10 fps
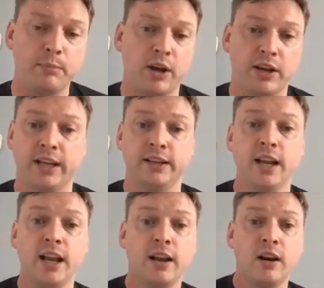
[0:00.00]
plugin
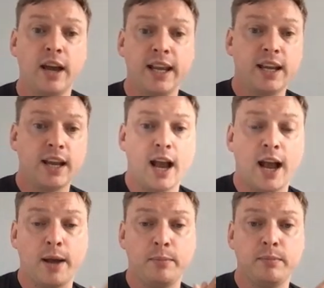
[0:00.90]
like
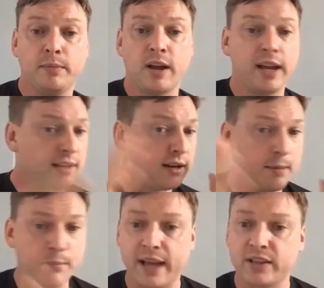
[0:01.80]

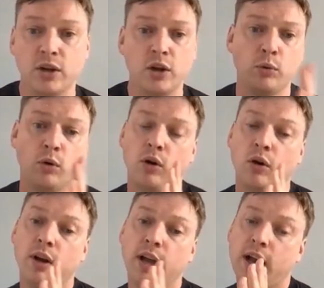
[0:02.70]
Besu
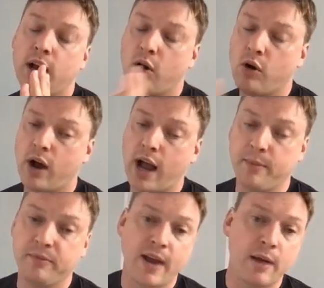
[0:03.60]

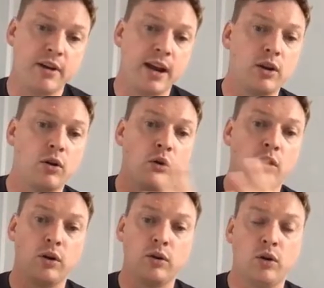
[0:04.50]
or Fabric
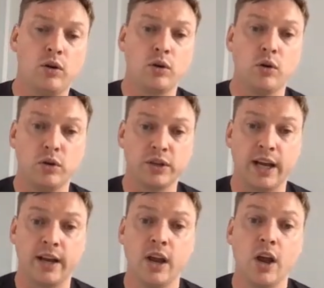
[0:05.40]
or
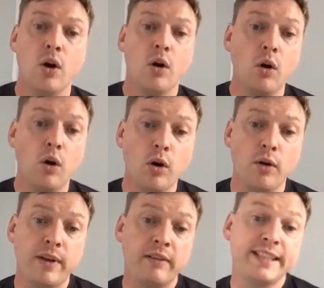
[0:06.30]
Corda,
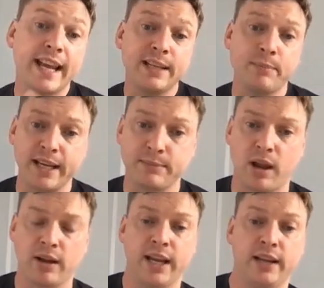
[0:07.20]
or there were a database
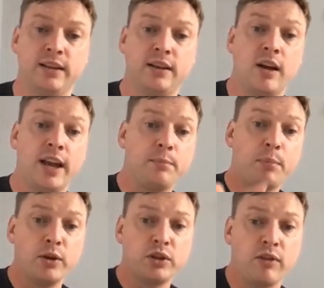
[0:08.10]
plugin like
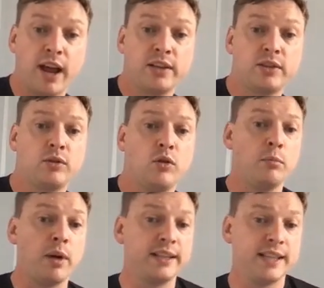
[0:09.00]
Postgres or
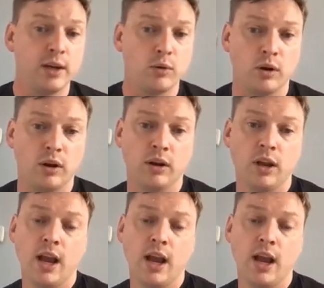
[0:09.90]
MySQL,